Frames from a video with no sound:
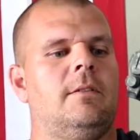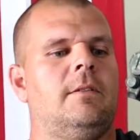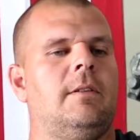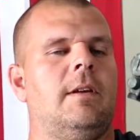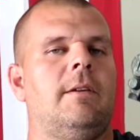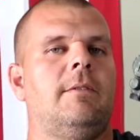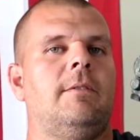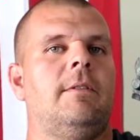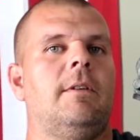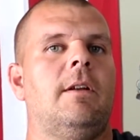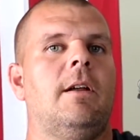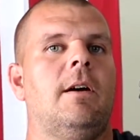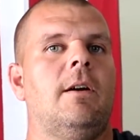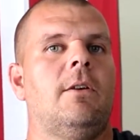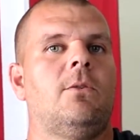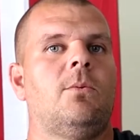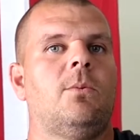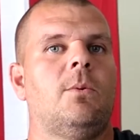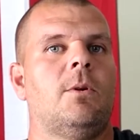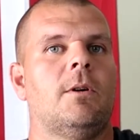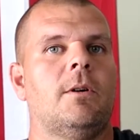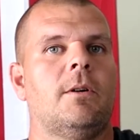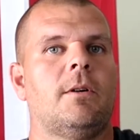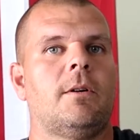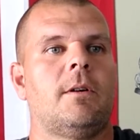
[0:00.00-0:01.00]
safety does
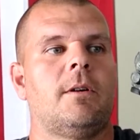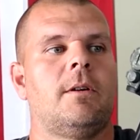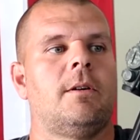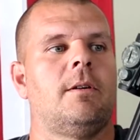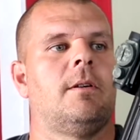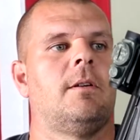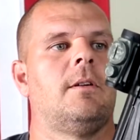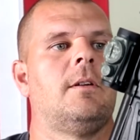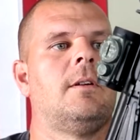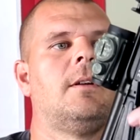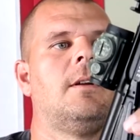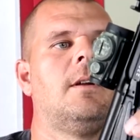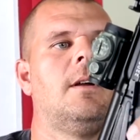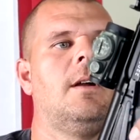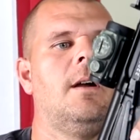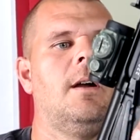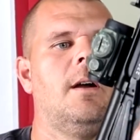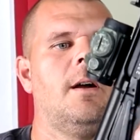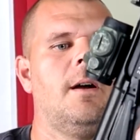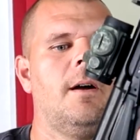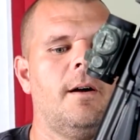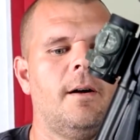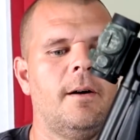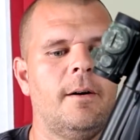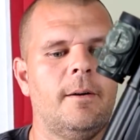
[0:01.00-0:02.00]
work.
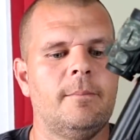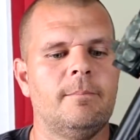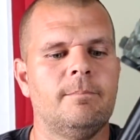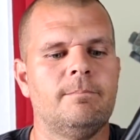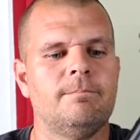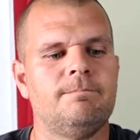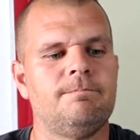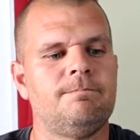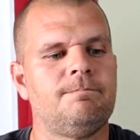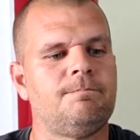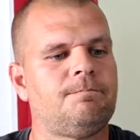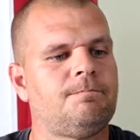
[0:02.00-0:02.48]
Um,